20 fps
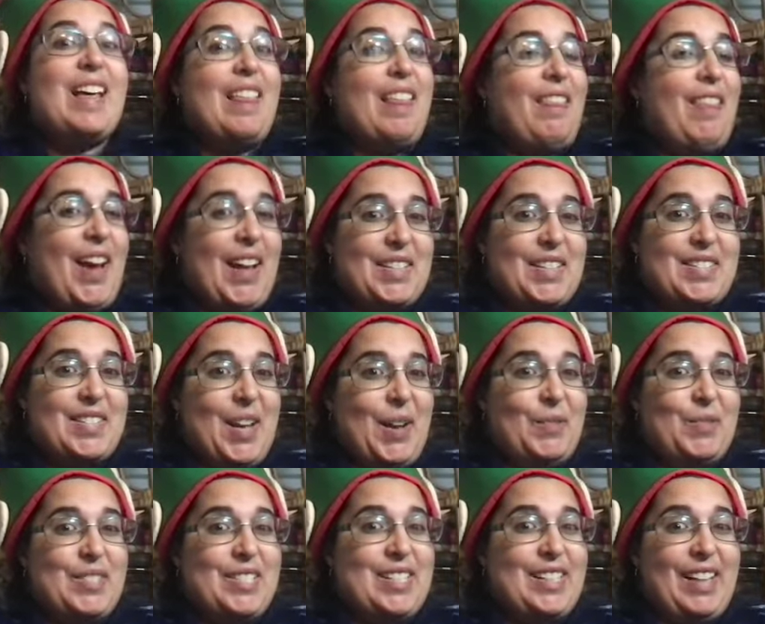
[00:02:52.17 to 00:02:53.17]
That
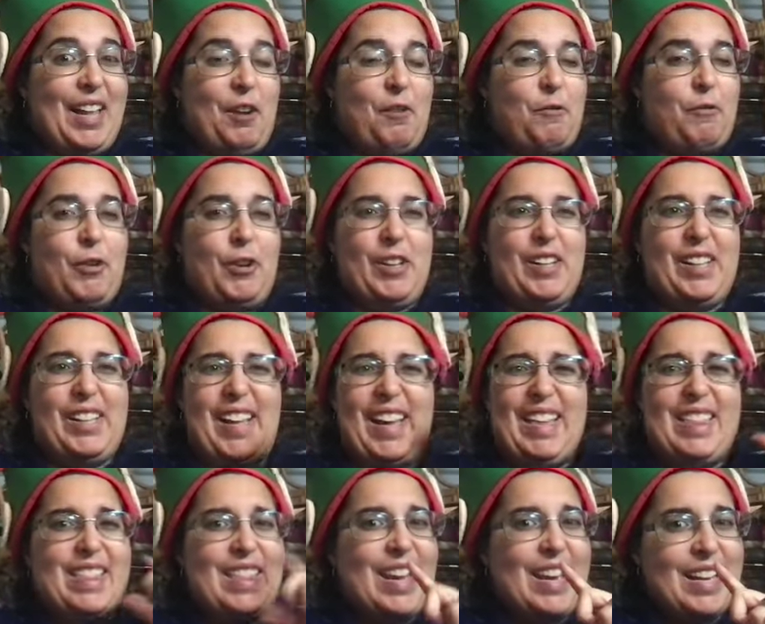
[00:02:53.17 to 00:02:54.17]
sounds delightful. I
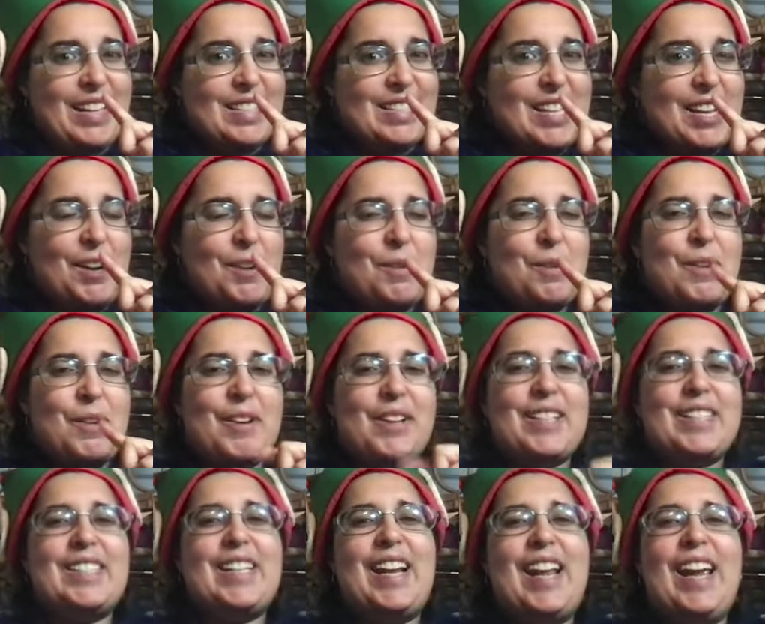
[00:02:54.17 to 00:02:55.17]
think it's set in New York
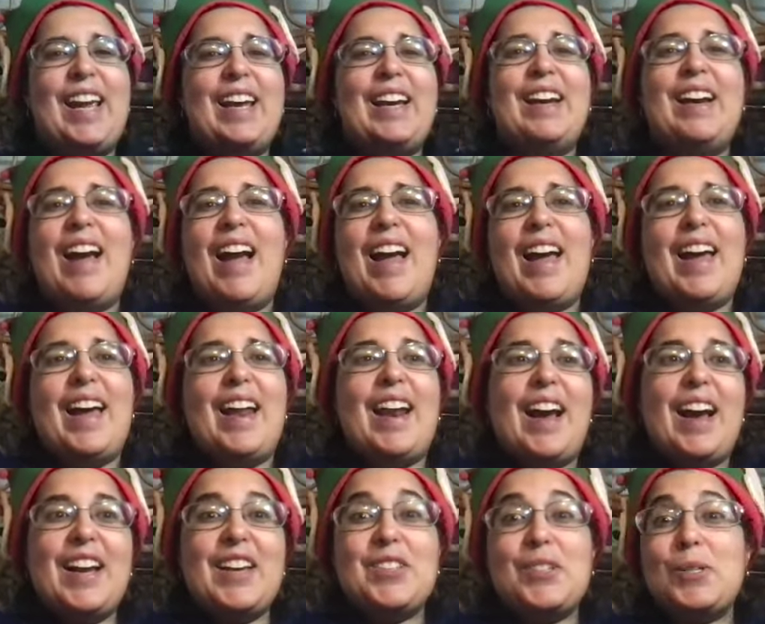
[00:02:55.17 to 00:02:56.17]
City, and
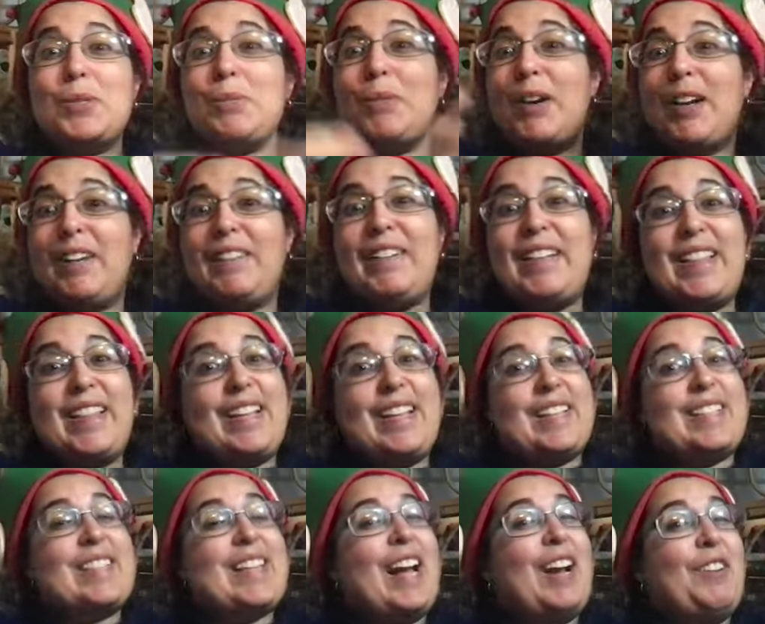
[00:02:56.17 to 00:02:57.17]
I just want to read
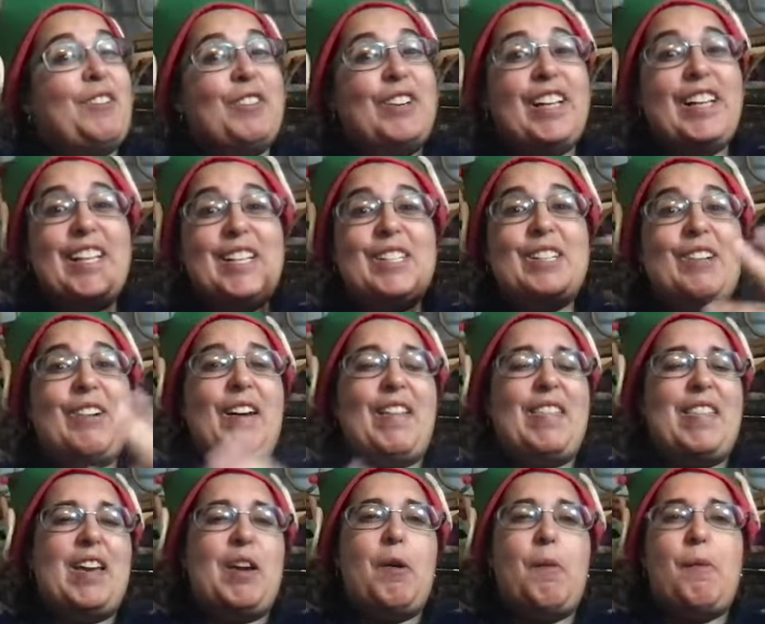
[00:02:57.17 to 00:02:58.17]
this. I really do. I
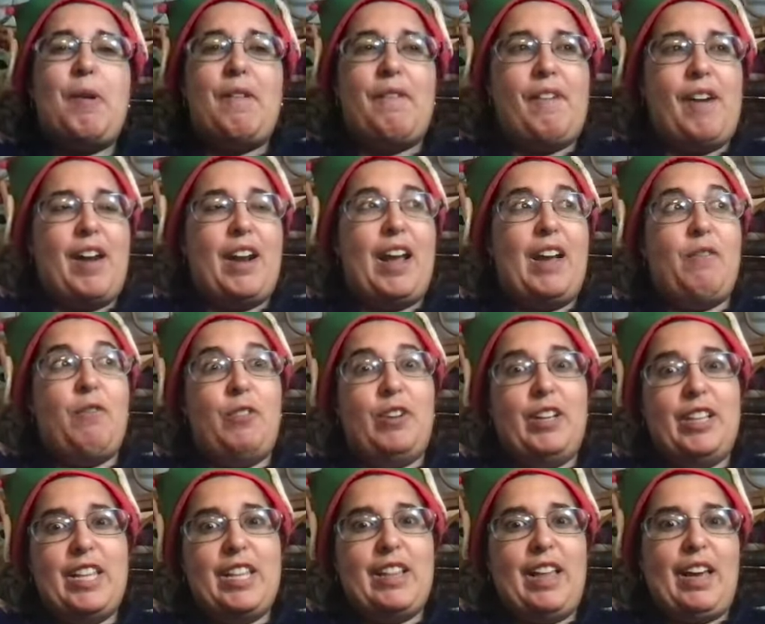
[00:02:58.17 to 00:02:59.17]
think it'll be fun. I
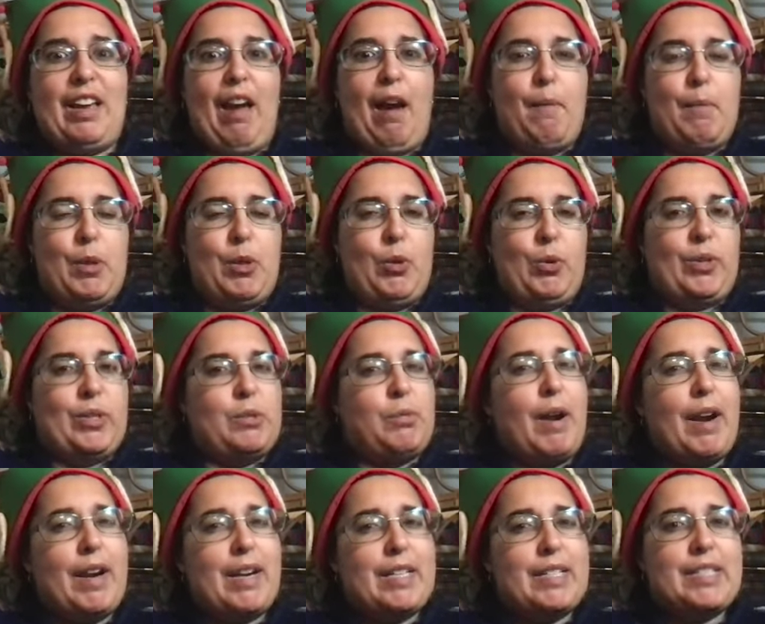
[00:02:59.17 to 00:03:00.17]
really like Emma Lord's
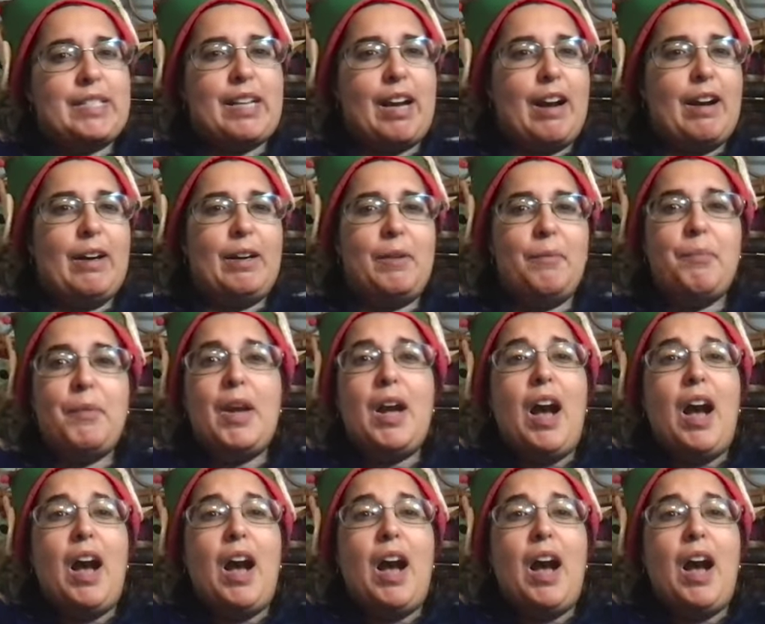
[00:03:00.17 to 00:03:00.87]
writing style.